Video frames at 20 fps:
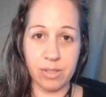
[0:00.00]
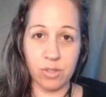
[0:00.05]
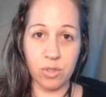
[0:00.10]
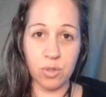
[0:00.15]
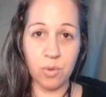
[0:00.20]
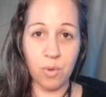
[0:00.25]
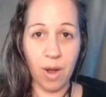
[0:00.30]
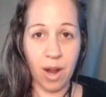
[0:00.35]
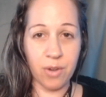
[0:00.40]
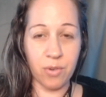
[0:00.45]

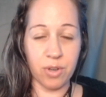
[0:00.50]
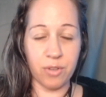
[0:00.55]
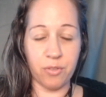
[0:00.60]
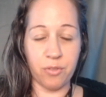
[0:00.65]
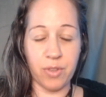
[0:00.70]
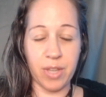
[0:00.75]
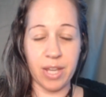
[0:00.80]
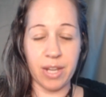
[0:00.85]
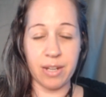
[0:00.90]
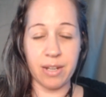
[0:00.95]
200
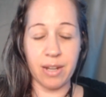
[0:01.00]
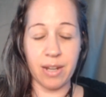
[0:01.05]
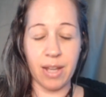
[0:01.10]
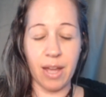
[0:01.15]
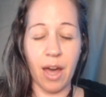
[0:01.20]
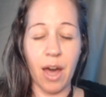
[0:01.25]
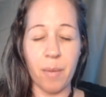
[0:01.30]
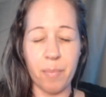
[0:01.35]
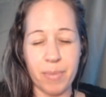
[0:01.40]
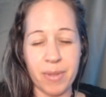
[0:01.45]
feet
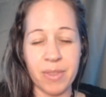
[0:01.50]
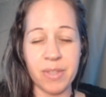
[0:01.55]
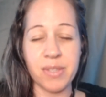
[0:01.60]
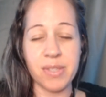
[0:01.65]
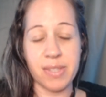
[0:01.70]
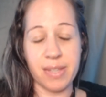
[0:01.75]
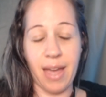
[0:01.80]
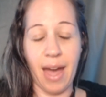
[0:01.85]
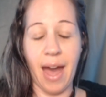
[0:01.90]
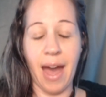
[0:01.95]
up in the
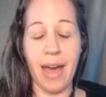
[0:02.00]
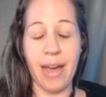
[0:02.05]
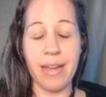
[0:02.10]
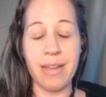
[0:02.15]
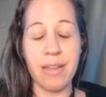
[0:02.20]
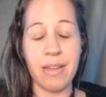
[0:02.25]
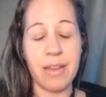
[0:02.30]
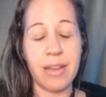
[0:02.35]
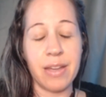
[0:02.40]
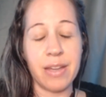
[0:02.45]
sky.
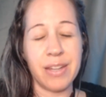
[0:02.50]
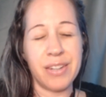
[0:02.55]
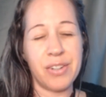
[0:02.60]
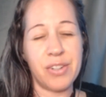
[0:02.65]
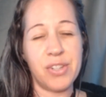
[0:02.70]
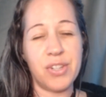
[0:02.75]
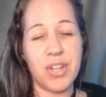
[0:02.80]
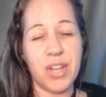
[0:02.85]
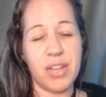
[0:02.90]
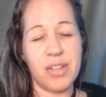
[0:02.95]

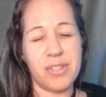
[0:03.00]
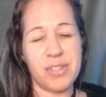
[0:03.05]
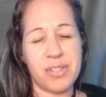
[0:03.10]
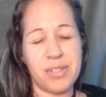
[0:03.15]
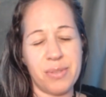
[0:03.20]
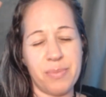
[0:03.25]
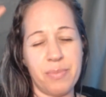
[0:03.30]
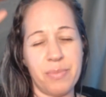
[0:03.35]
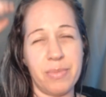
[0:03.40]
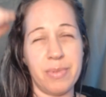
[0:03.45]

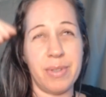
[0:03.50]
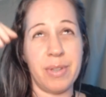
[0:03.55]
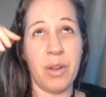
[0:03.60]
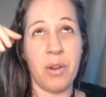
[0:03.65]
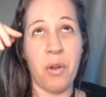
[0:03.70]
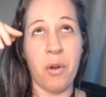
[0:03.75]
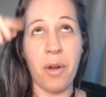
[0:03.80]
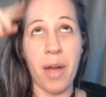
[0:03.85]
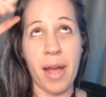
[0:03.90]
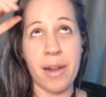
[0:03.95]
Just, you
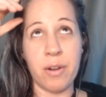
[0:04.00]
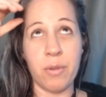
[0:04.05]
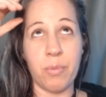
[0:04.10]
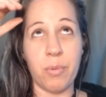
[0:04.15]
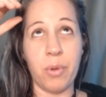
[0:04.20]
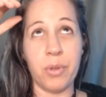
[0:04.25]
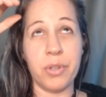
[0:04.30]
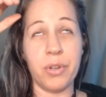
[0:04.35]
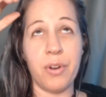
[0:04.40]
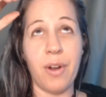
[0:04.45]
know, kind of
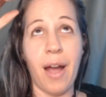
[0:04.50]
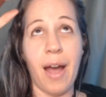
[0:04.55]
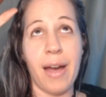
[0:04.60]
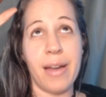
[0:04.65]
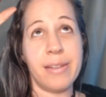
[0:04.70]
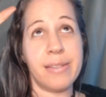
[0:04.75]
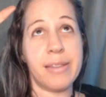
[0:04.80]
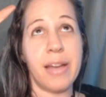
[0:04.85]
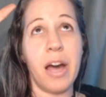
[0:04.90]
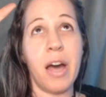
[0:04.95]
roll your
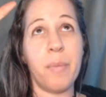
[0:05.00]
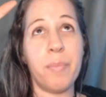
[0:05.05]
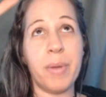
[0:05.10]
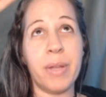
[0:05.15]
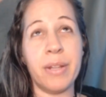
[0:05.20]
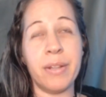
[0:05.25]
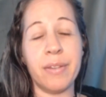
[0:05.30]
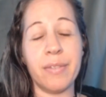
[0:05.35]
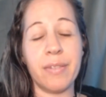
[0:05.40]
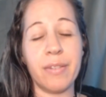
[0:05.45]
eyes up
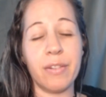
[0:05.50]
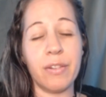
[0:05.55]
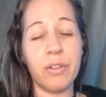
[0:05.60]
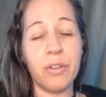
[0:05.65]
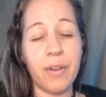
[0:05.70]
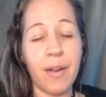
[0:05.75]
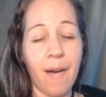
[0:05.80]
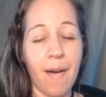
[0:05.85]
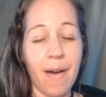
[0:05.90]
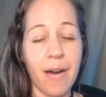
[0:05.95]
and
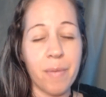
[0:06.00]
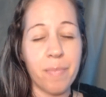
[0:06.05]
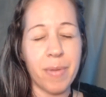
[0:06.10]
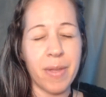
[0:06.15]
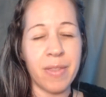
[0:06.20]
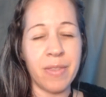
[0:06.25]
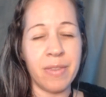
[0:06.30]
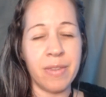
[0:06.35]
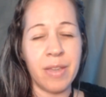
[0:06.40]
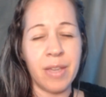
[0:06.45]
look up,
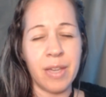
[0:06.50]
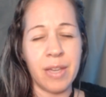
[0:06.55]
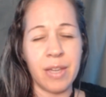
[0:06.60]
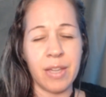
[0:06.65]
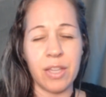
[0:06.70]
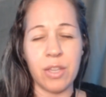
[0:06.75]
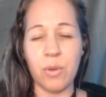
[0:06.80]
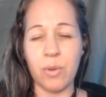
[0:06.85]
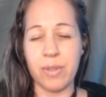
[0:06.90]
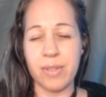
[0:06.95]
and
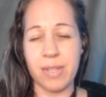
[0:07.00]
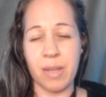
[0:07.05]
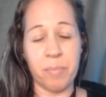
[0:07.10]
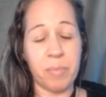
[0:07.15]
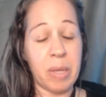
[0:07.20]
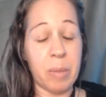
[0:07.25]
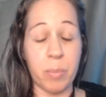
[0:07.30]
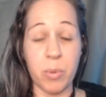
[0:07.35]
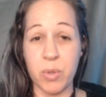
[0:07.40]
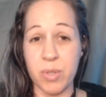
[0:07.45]
some
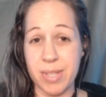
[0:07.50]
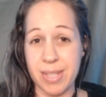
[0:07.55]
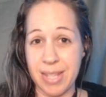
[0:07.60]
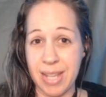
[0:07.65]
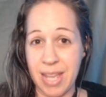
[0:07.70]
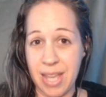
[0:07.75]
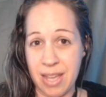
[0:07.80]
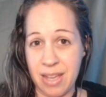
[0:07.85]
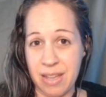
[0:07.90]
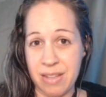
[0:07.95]
people
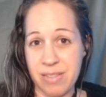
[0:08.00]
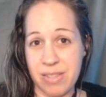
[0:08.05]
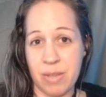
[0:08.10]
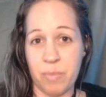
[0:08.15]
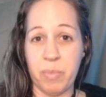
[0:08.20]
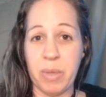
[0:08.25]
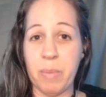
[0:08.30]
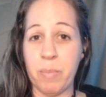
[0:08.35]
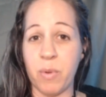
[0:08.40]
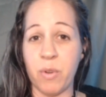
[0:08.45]
see it, some
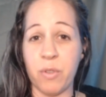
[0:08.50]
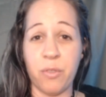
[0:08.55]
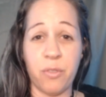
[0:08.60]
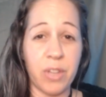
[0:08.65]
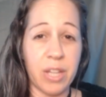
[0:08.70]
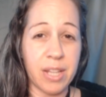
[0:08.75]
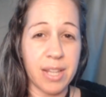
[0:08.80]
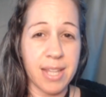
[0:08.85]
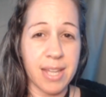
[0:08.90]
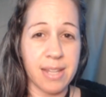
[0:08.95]
people
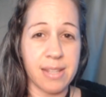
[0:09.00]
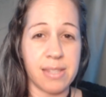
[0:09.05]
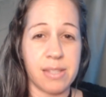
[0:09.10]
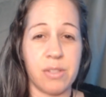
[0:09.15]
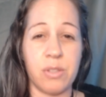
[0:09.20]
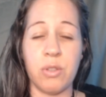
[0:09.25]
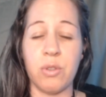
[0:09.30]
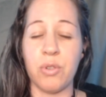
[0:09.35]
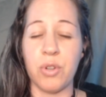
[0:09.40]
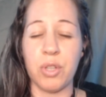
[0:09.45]
feel it,
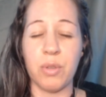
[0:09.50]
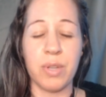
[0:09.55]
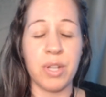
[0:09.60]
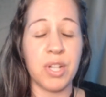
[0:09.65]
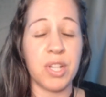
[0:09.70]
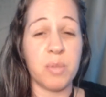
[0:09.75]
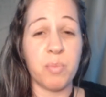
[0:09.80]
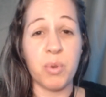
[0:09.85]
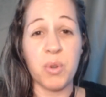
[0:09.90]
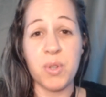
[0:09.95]
you can
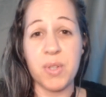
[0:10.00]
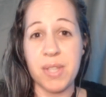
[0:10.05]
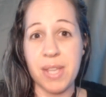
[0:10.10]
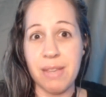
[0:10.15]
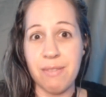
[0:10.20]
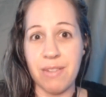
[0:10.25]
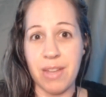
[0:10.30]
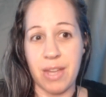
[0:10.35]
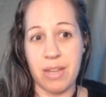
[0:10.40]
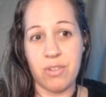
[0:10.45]
just
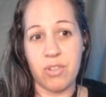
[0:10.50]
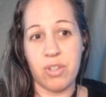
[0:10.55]
perceive it.